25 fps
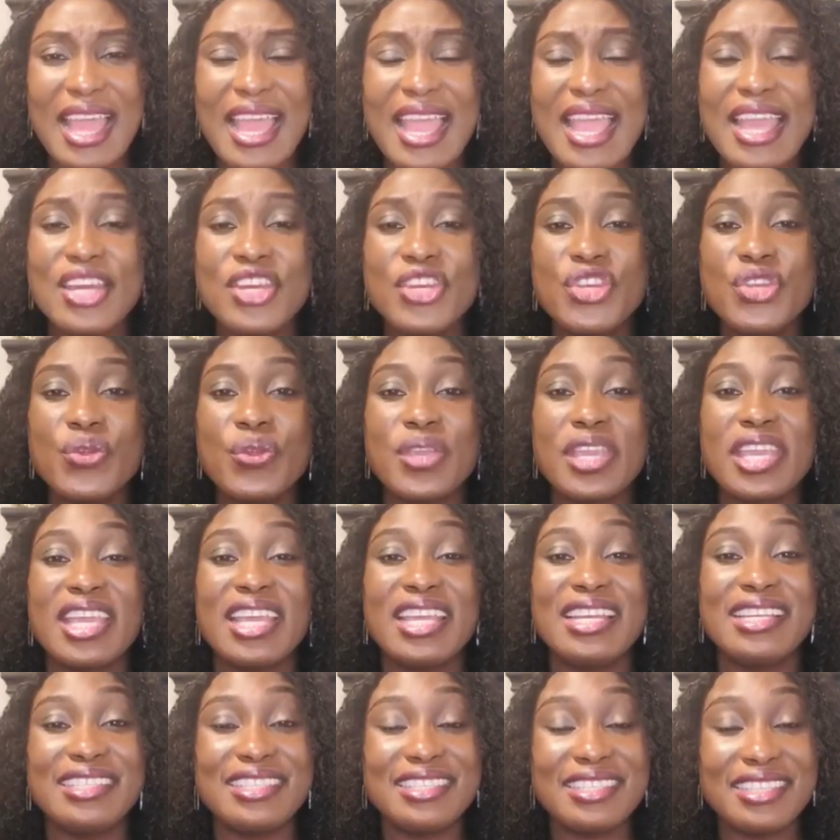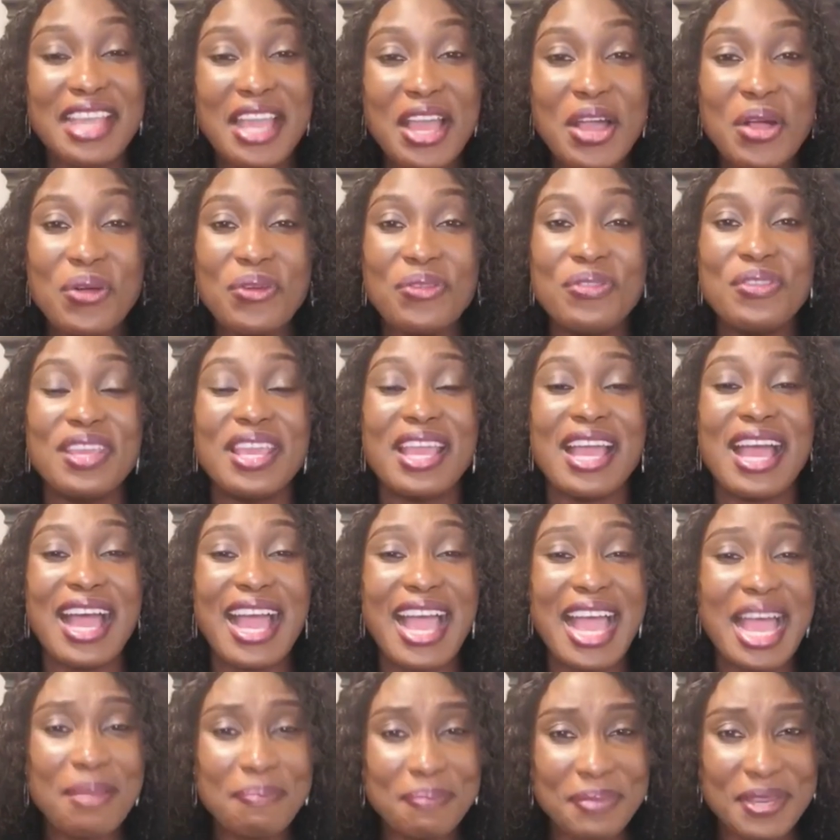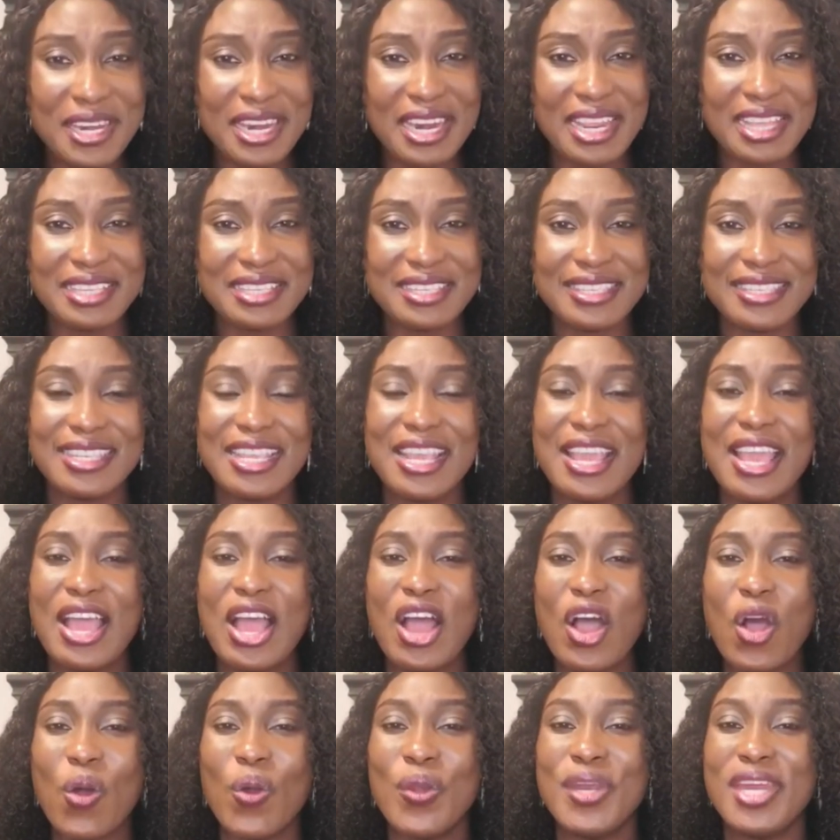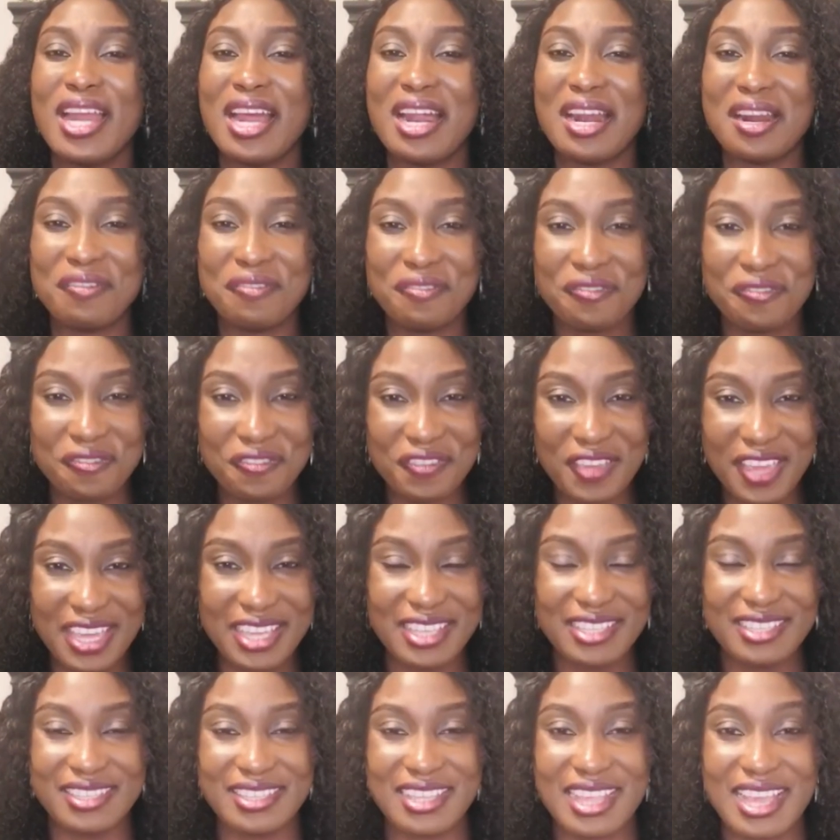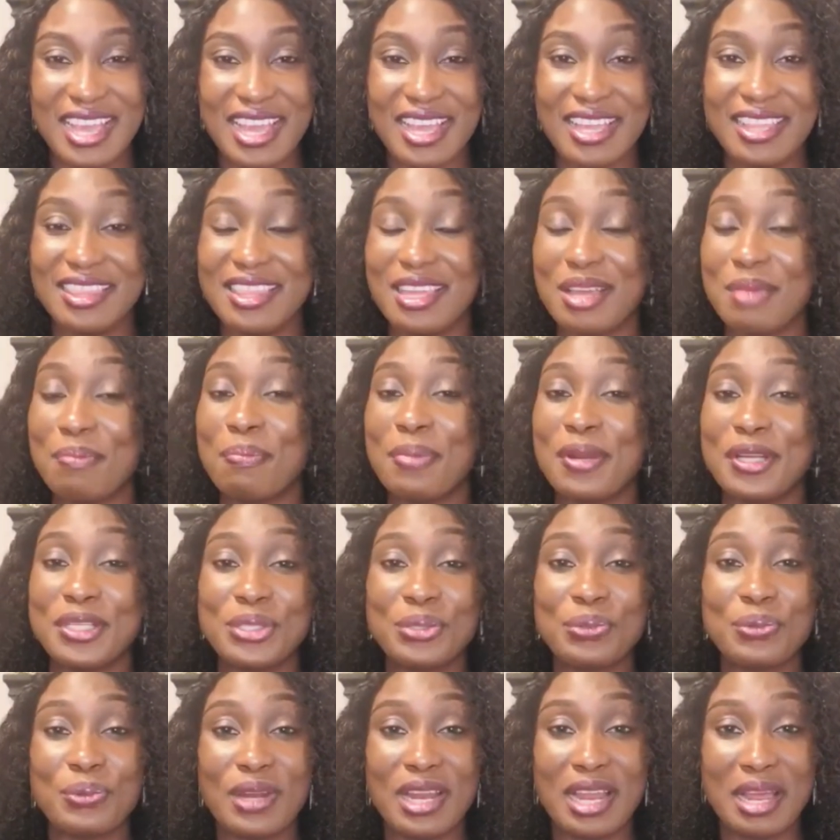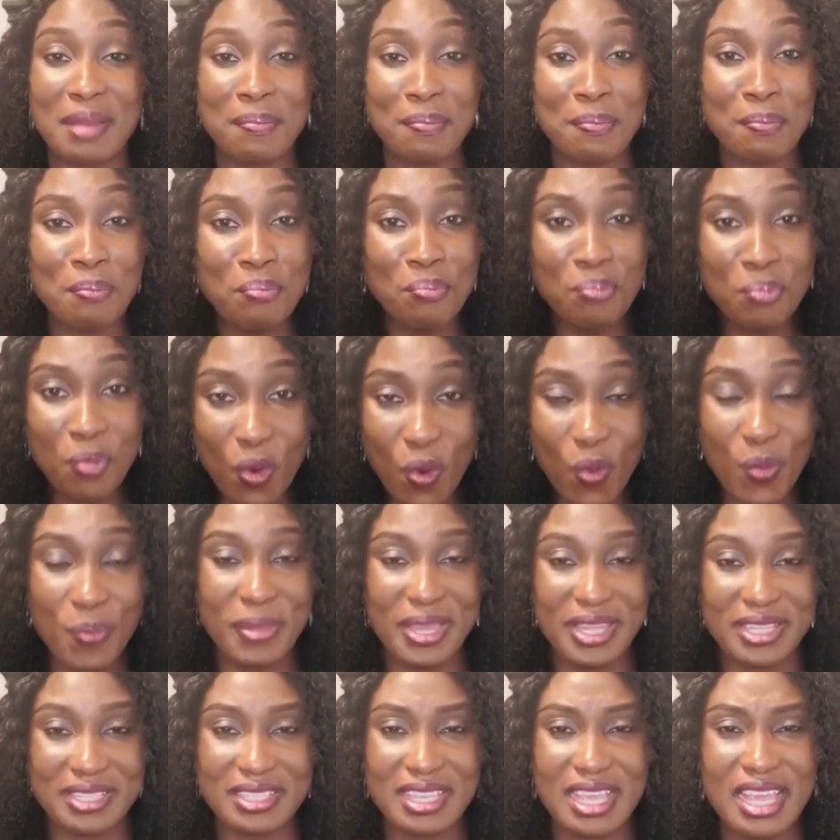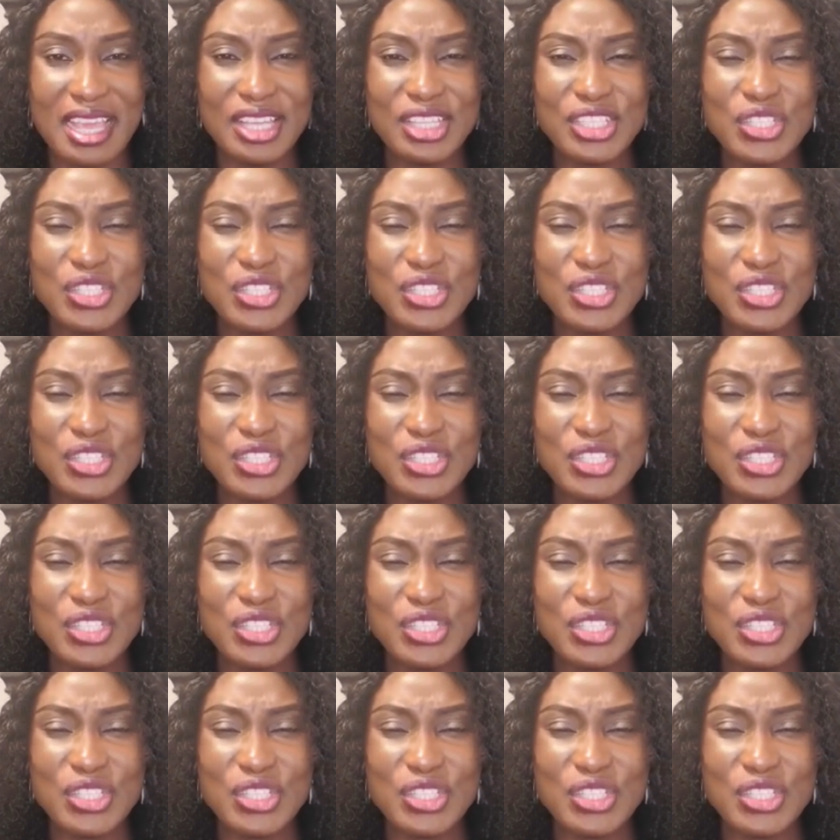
And you can tell the happiness on her face at that particular moment.